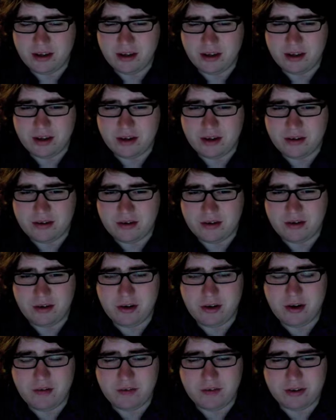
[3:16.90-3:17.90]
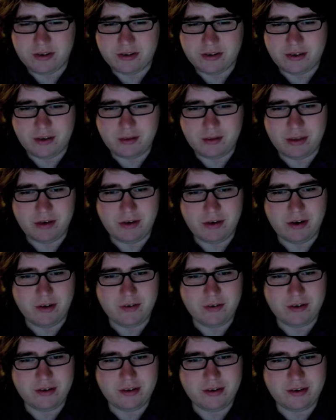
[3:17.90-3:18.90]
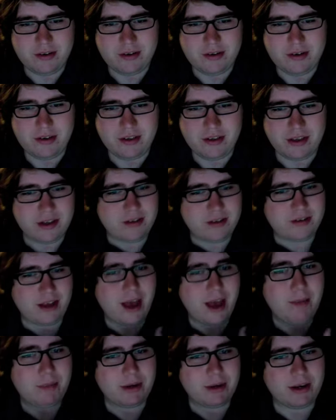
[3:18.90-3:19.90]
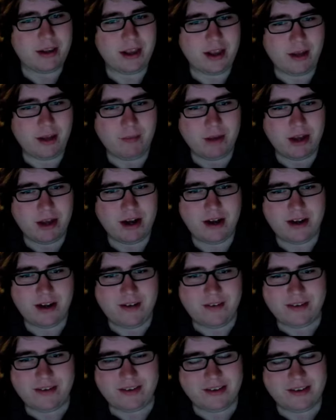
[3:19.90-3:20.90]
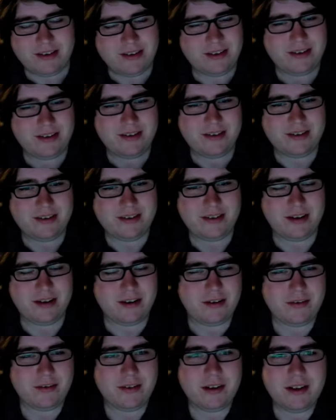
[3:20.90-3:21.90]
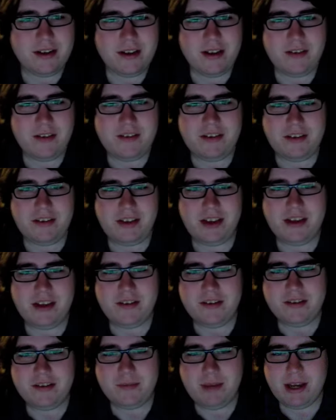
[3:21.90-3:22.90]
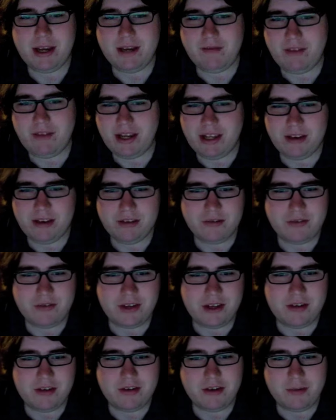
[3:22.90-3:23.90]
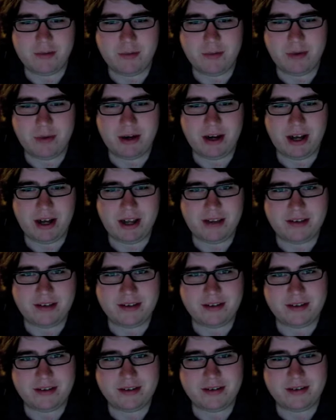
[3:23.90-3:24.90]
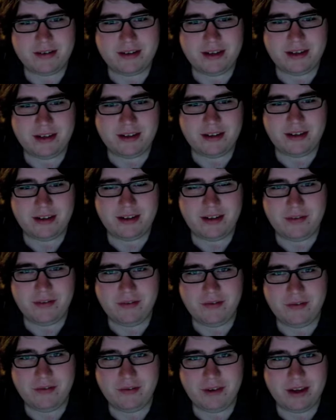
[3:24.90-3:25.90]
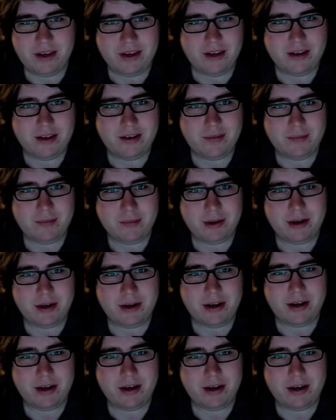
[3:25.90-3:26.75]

because they're nervous, and when they're nervous, things happen. Like, I'm kind of nervous because, still not used to making videos for YouTube and whatnot, so it's a little different for me. But,